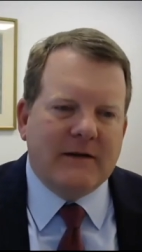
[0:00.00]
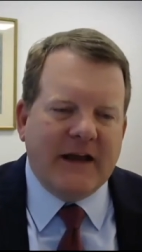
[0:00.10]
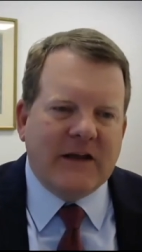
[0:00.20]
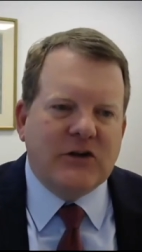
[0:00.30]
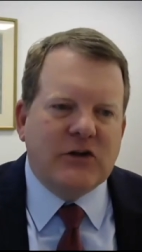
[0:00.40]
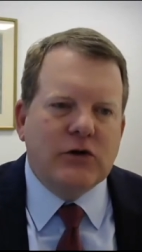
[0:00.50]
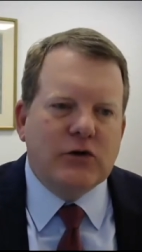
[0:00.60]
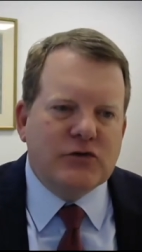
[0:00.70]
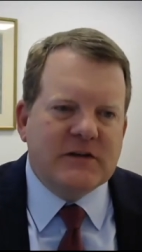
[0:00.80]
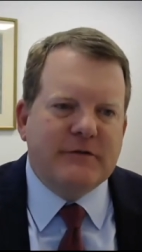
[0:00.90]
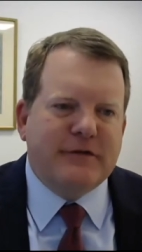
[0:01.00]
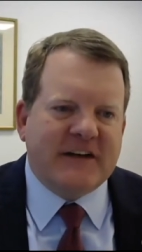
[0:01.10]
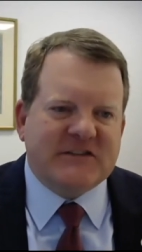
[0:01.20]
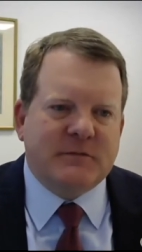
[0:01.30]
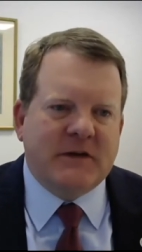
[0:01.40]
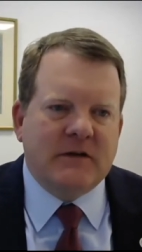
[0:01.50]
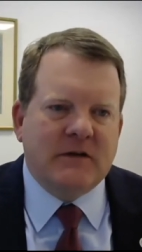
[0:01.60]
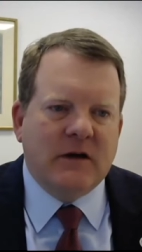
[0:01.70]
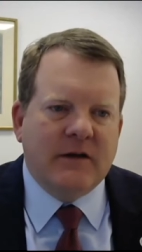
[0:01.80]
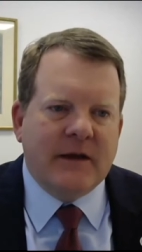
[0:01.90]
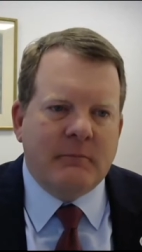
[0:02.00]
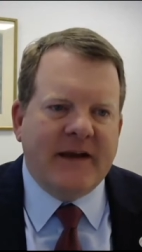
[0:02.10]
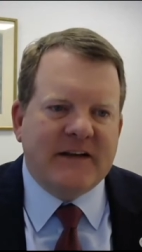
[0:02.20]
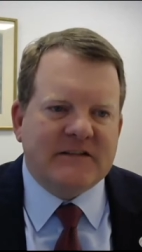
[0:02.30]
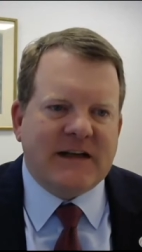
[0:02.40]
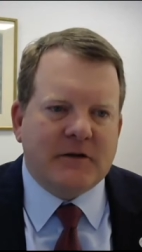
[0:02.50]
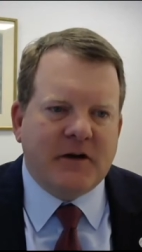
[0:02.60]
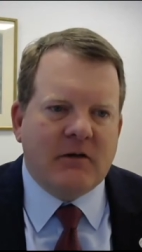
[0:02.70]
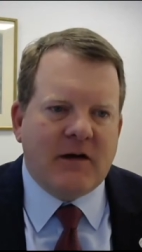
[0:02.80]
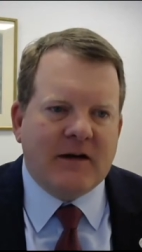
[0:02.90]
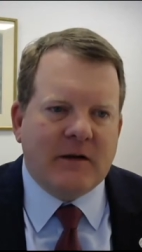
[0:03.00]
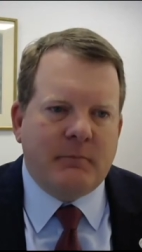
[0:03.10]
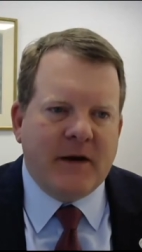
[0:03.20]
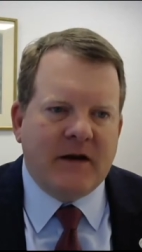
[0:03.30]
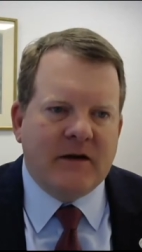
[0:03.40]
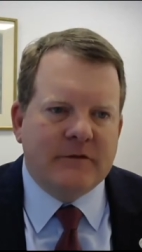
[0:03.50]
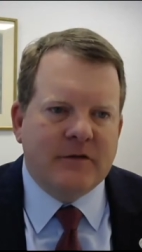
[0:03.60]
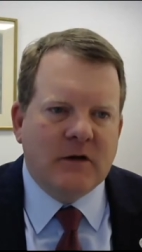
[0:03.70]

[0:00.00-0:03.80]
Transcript: a huge investment that makes South Carolina competitive